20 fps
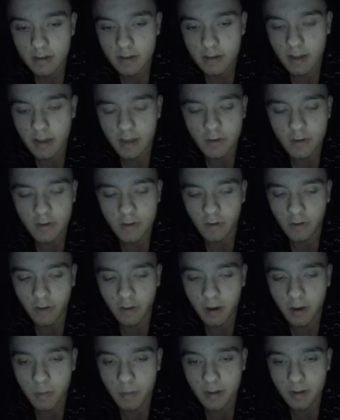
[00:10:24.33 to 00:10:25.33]
God, just think
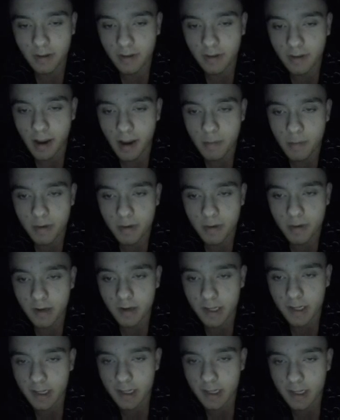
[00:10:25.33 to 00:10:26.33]
about this happening to a
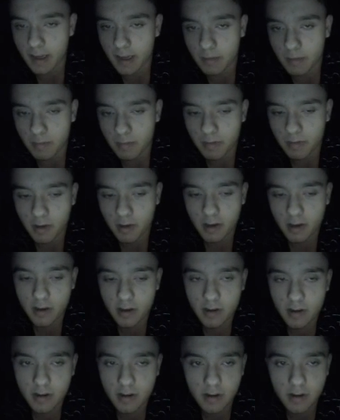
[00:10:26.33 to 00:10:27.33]
kid.
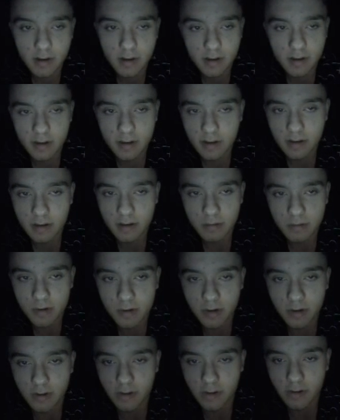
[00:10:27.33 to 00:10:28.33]
It would
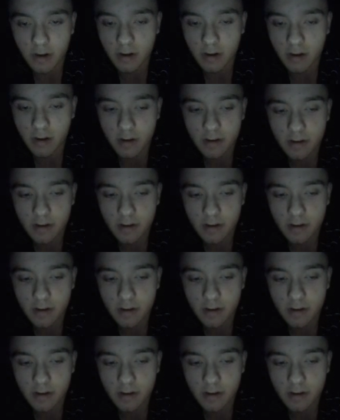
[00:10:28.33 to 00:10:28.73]
just suck.